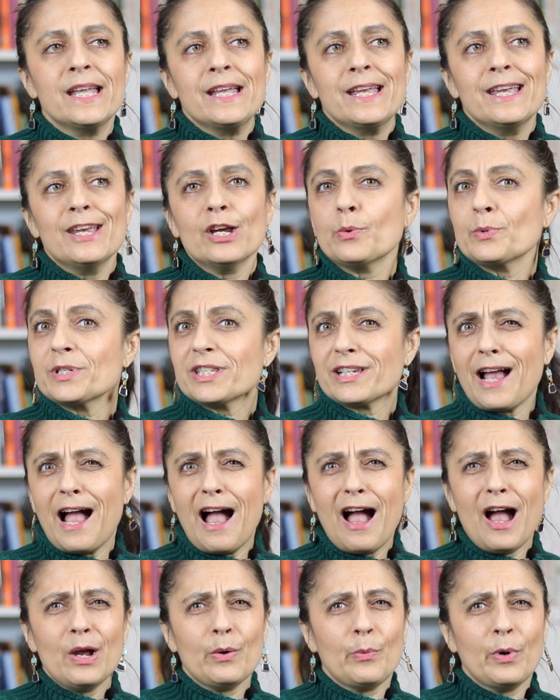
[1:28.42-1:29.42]
Here was a
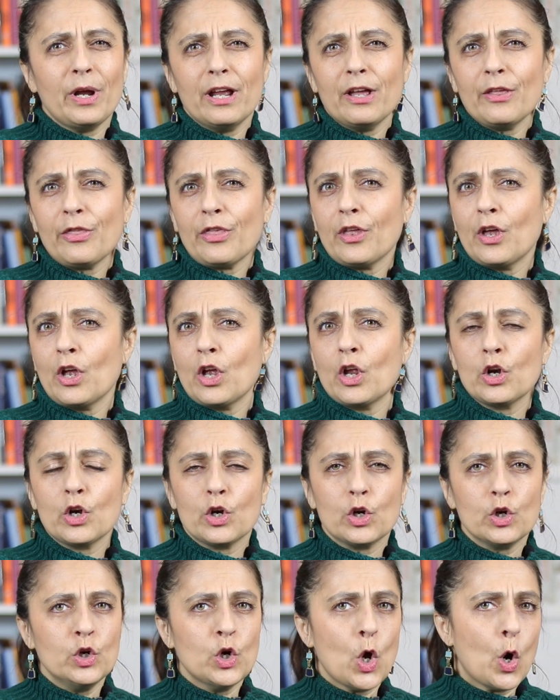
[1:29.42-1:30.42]
guy with
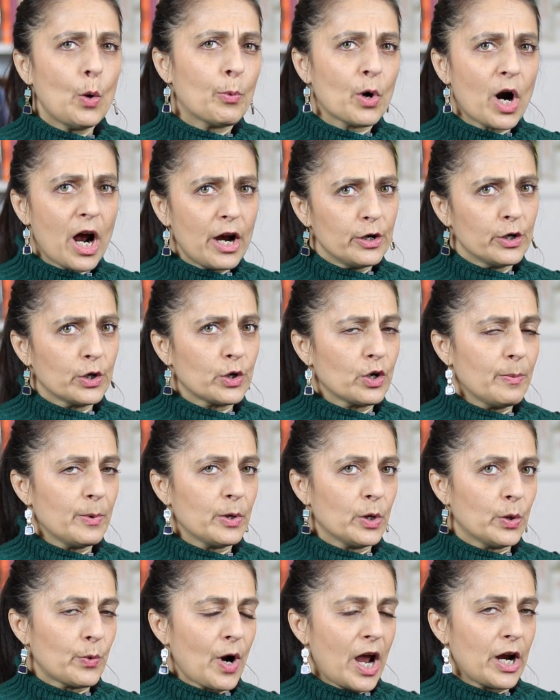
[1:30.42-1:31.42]
no prior
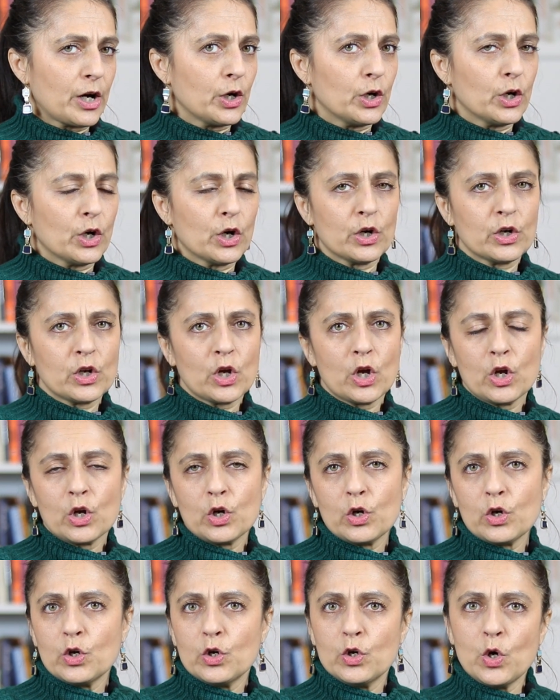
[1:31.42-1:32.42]
criminal record,
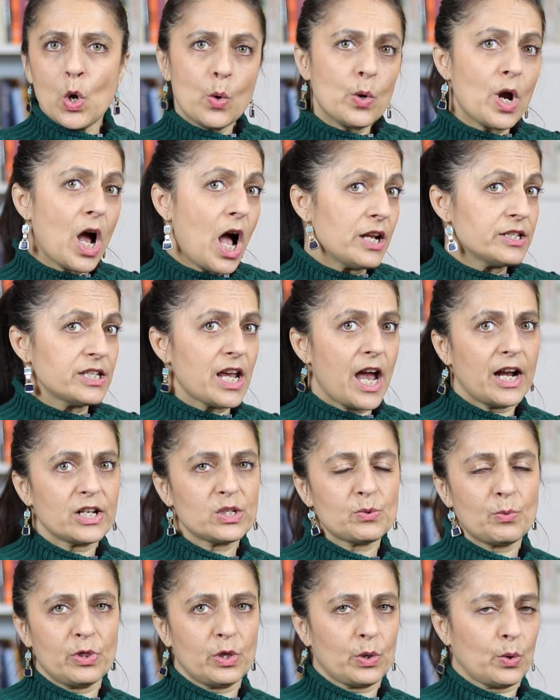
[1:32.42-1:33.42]
no
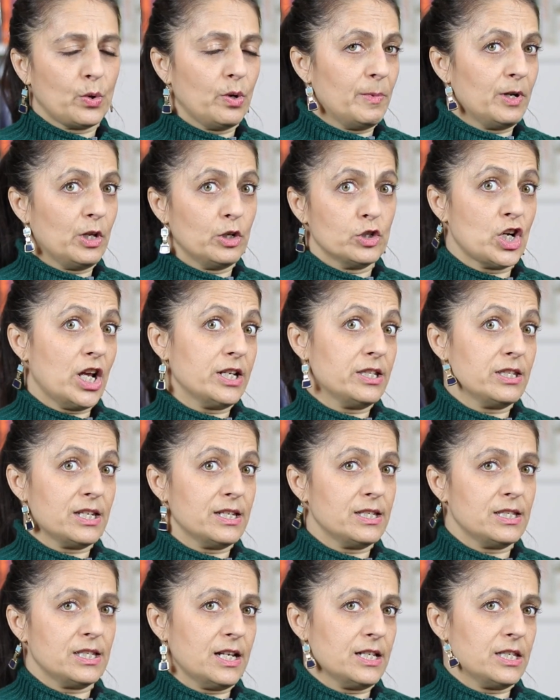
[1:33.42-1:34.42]
contacts with the criminal
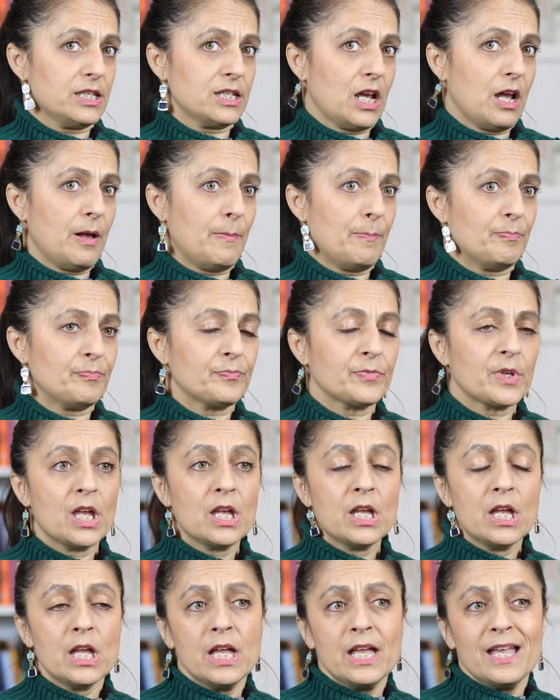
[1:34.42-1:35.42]
justice system.
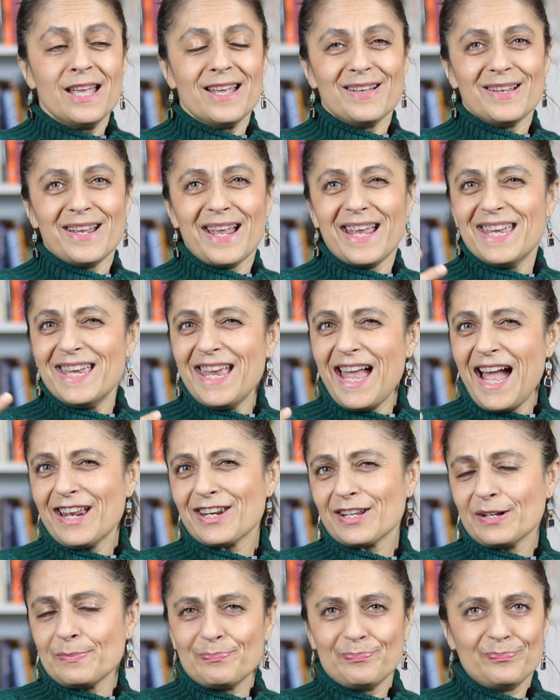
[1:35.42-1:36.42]
He
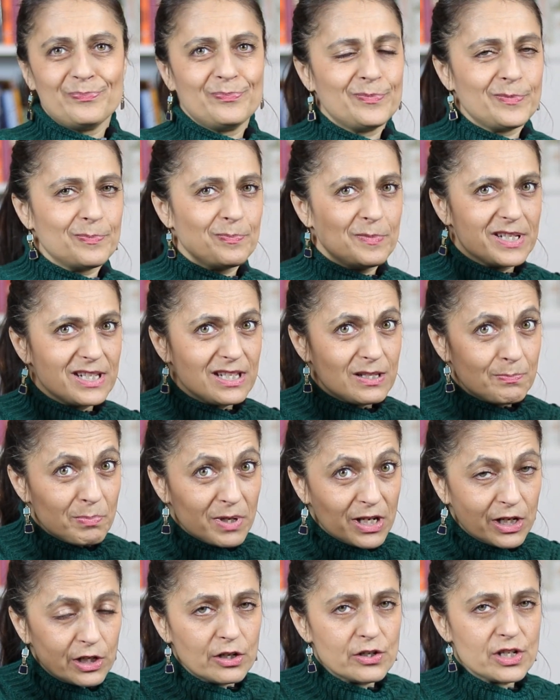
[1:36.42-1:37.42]
had a
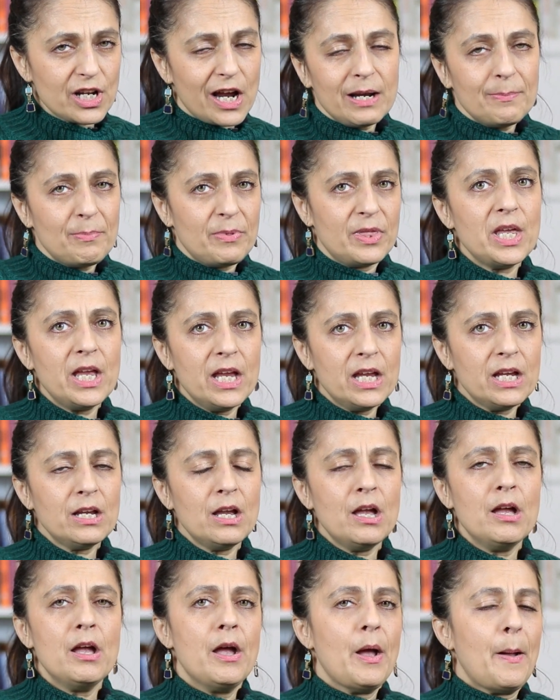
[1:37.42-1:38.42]
spear type
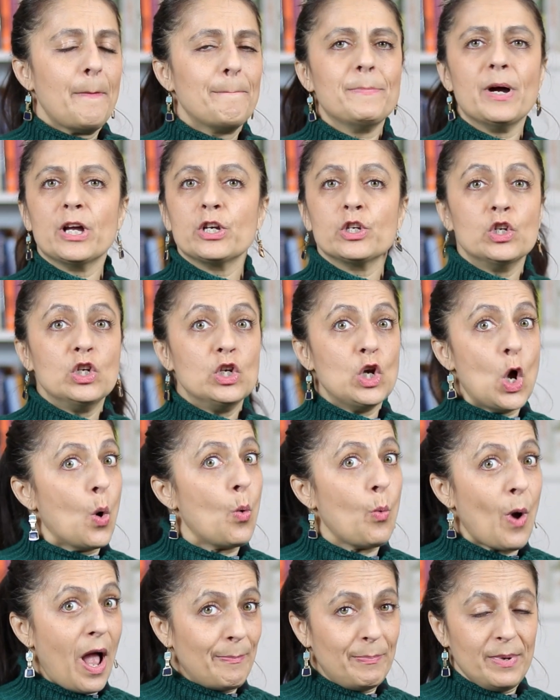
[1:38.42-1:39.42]
thing, but
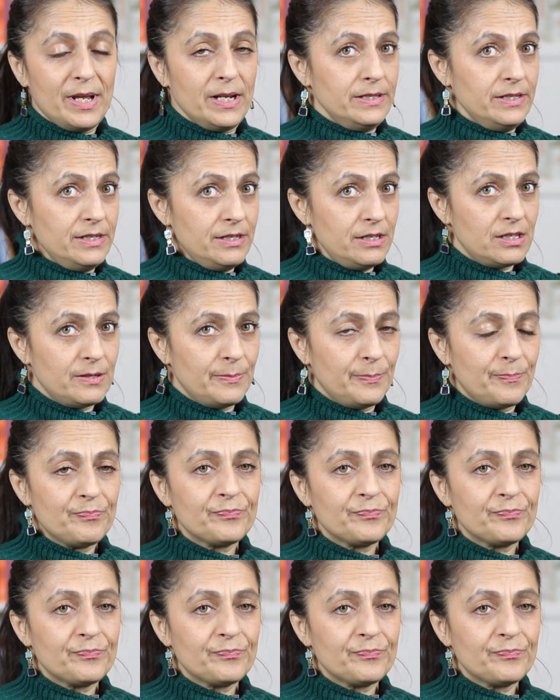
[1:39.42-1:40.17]
no weapons,